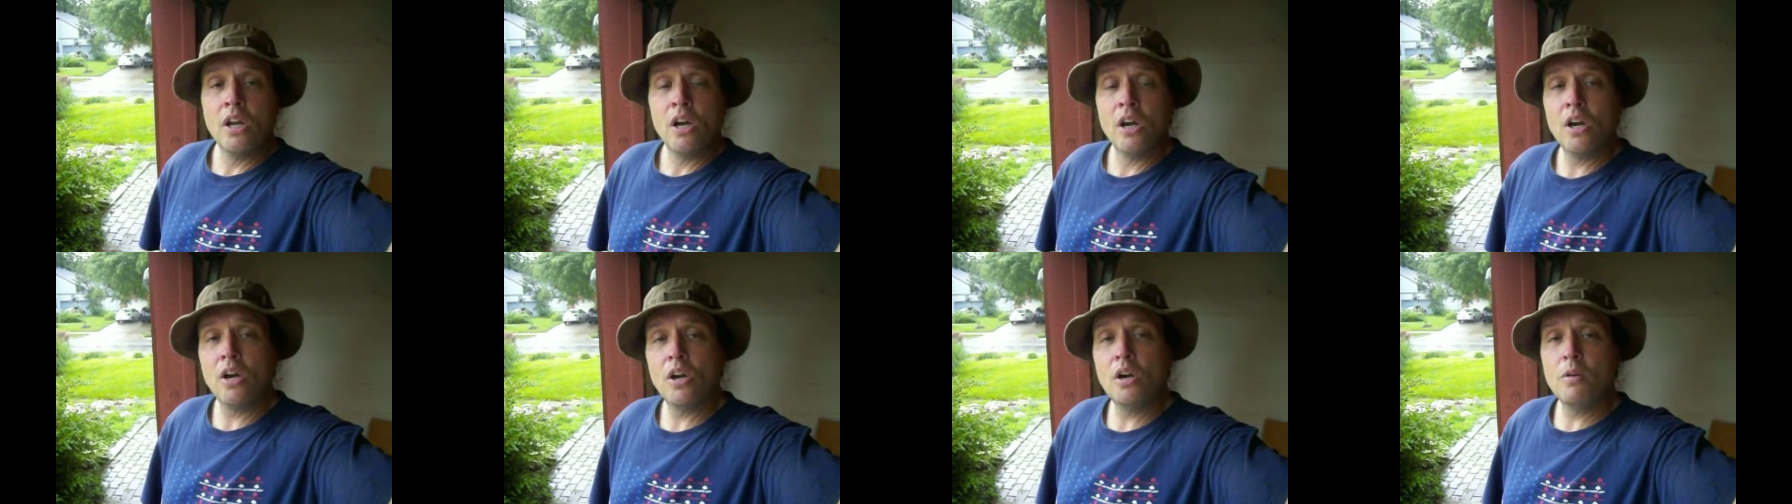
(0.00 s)

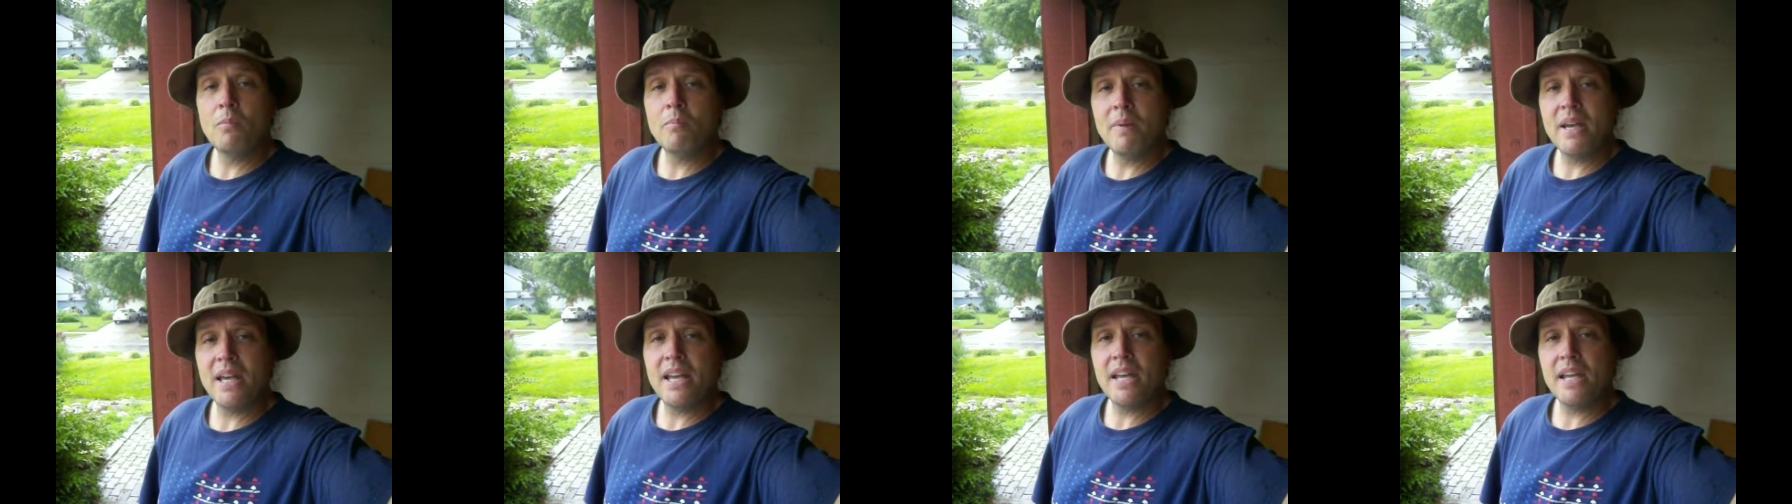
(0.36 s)

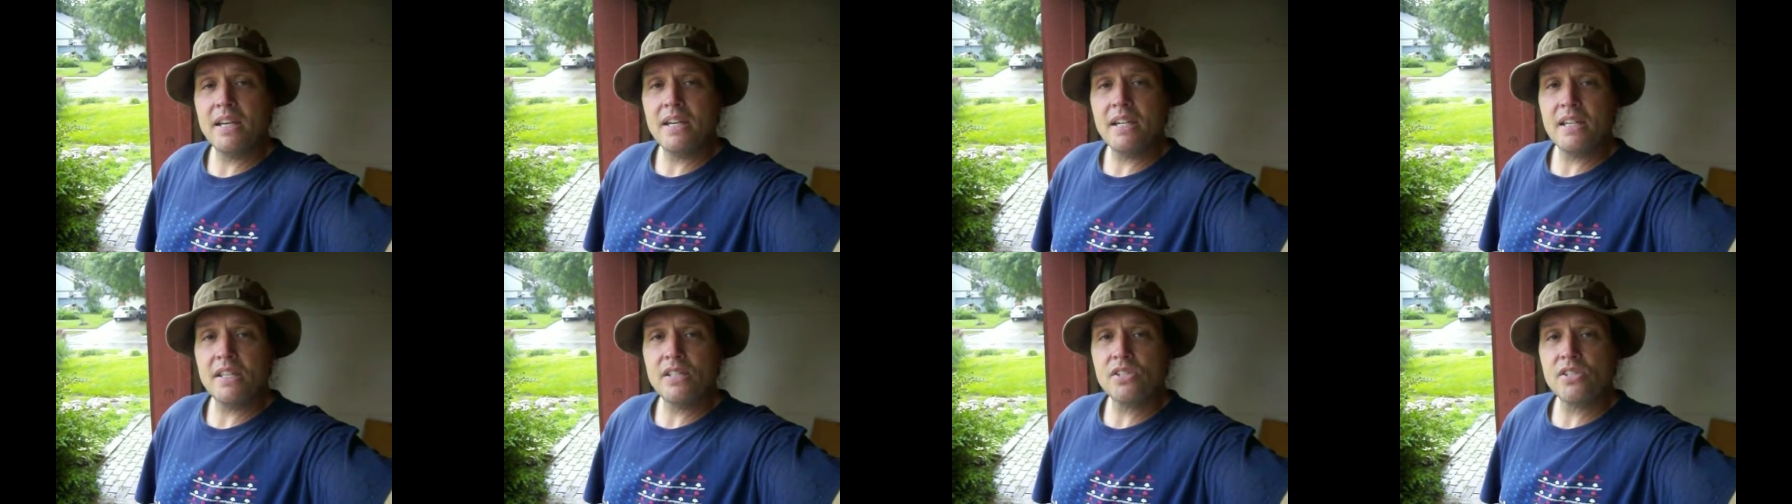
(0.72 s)

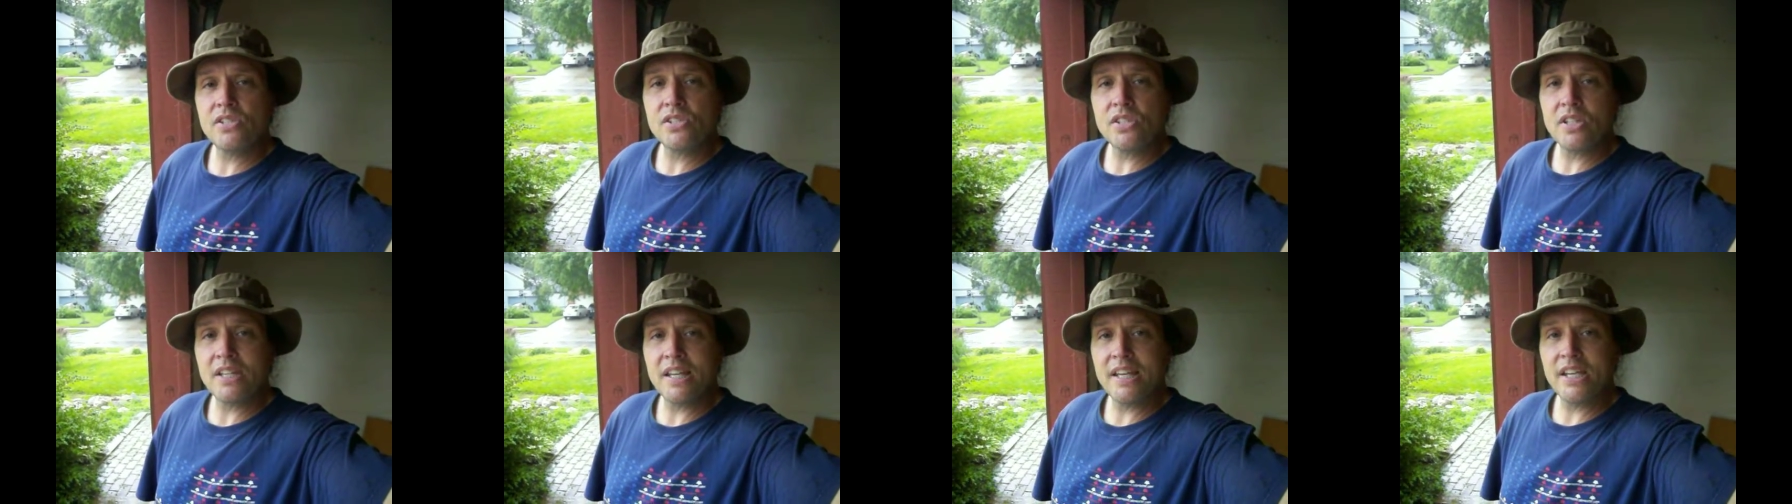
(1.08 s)
Homemade
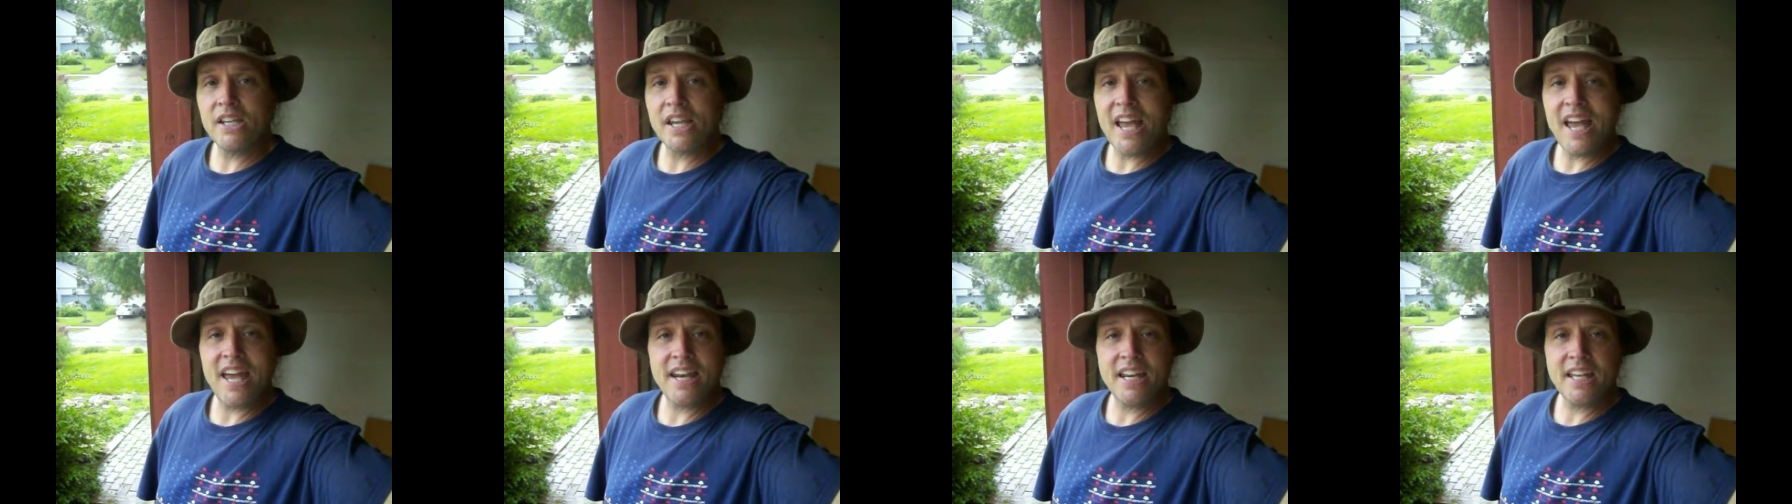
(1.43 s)
insulate,
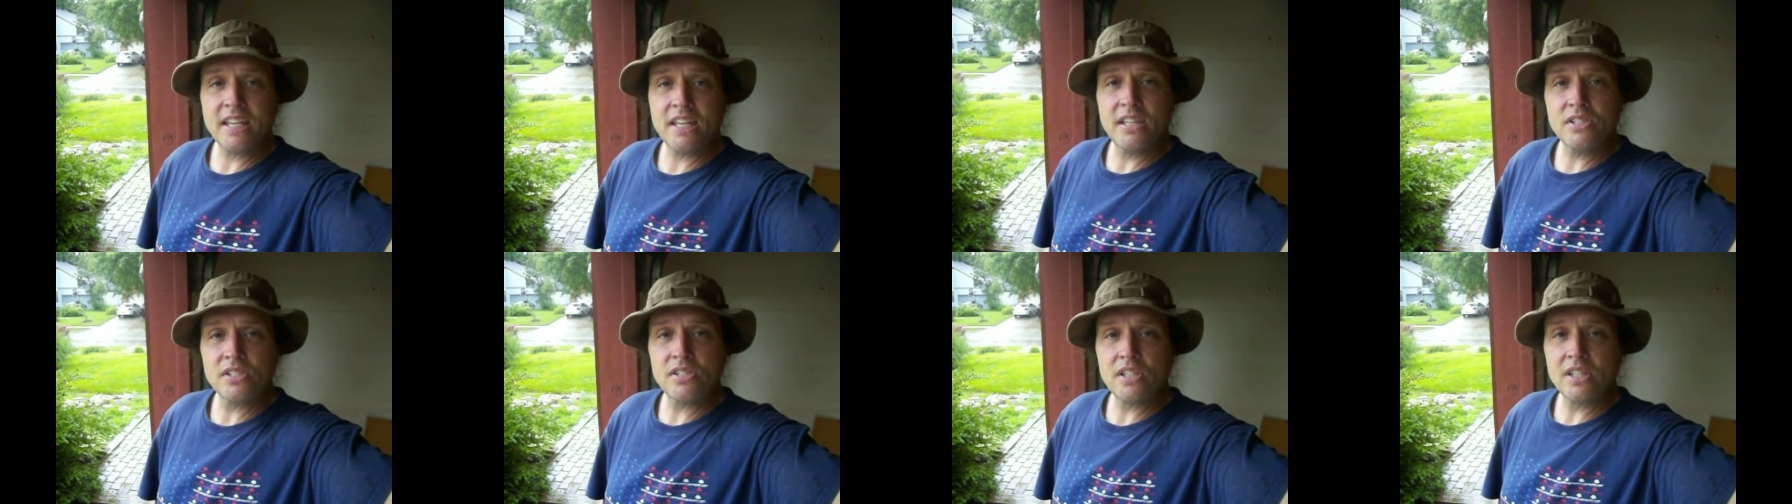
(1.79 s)
attic
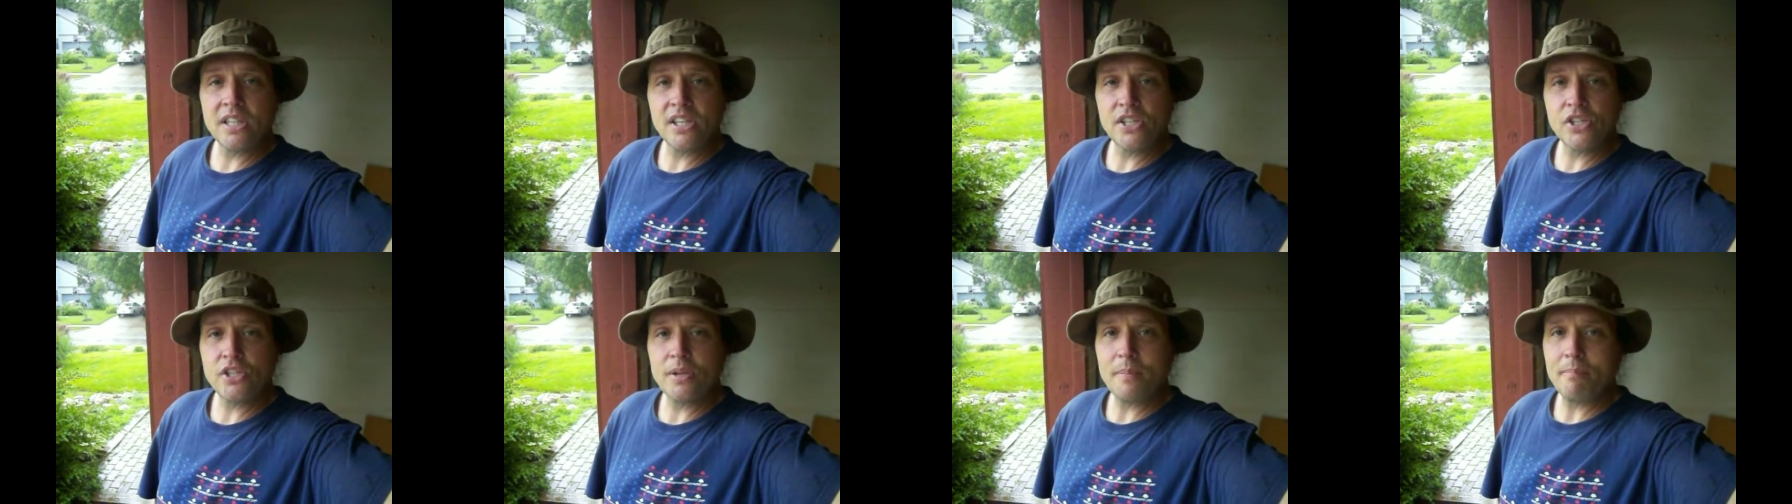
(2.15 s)

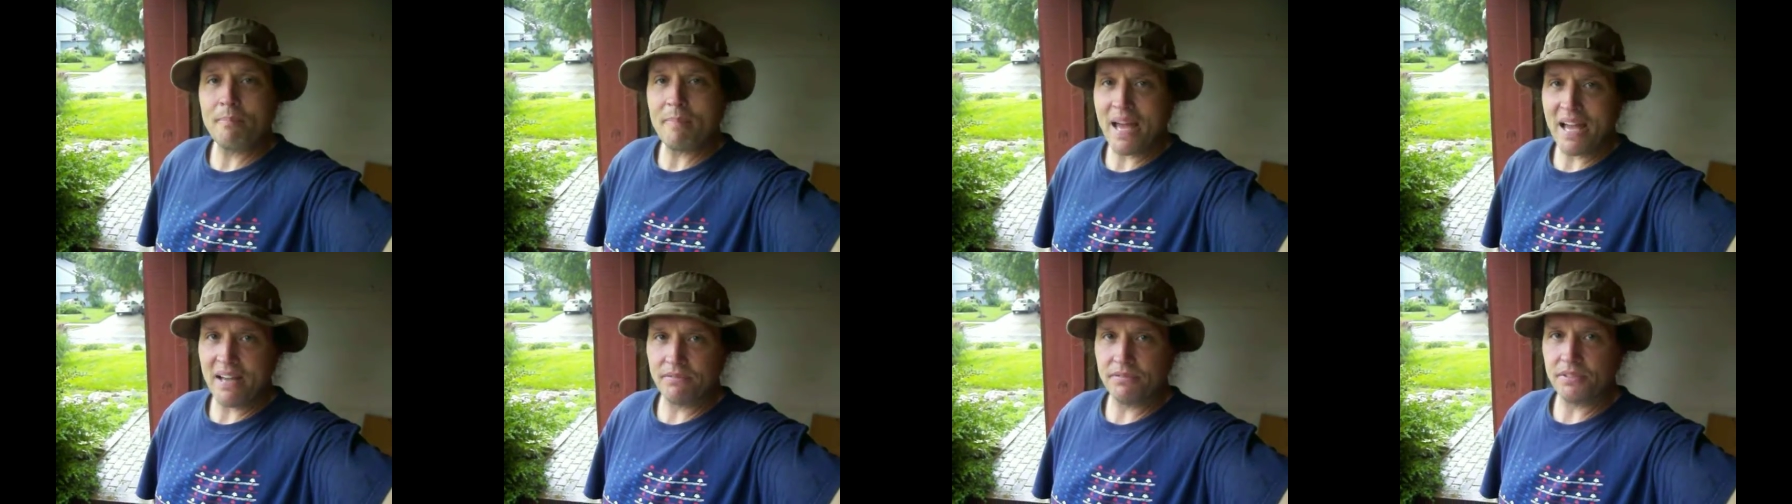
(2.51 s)
insulation
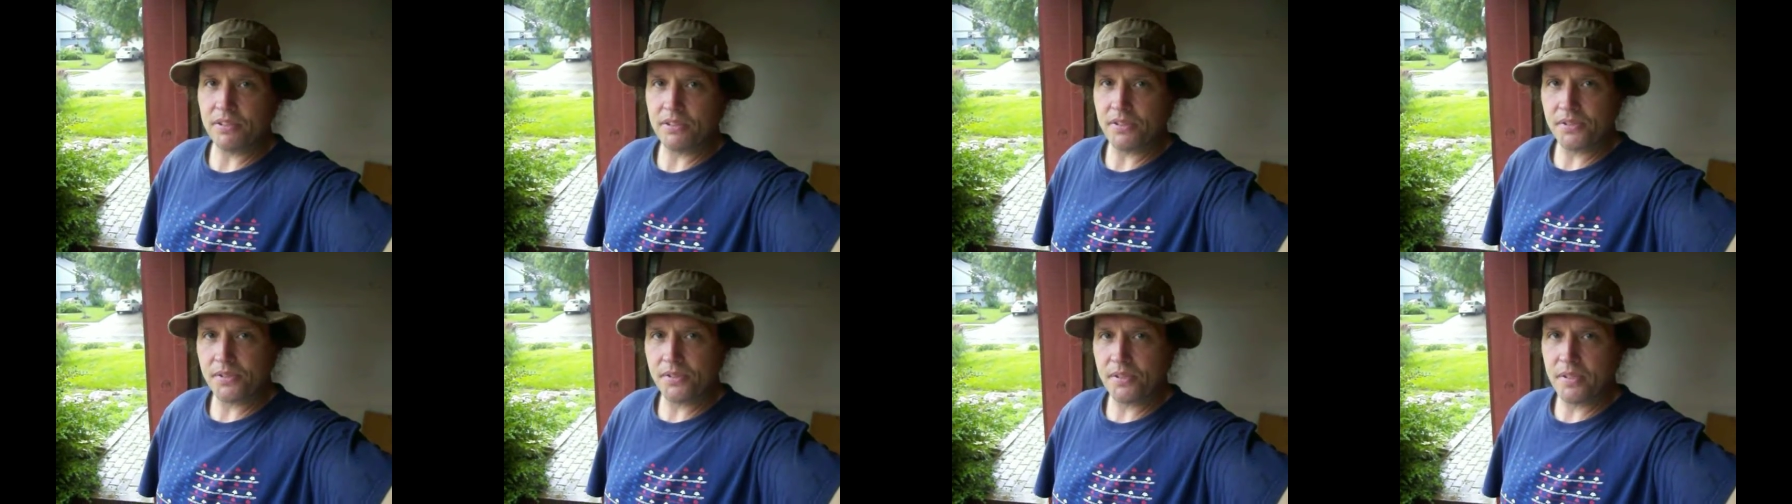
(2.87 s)

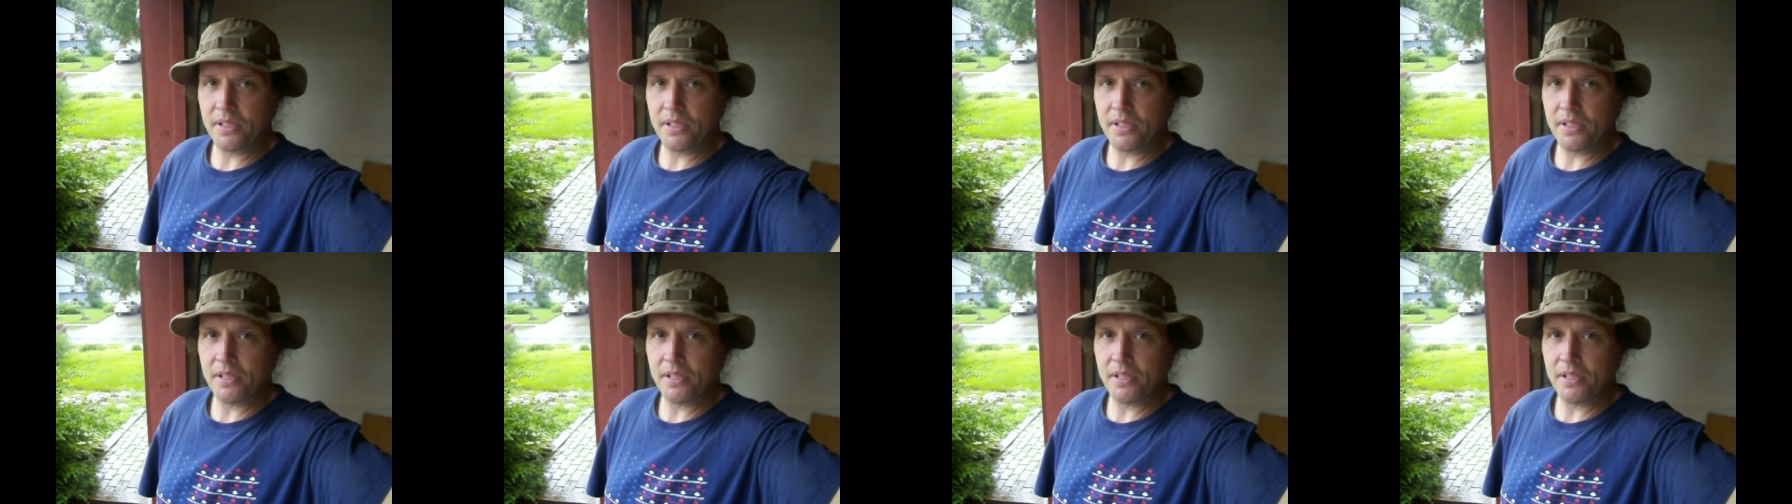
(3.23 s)
baffles.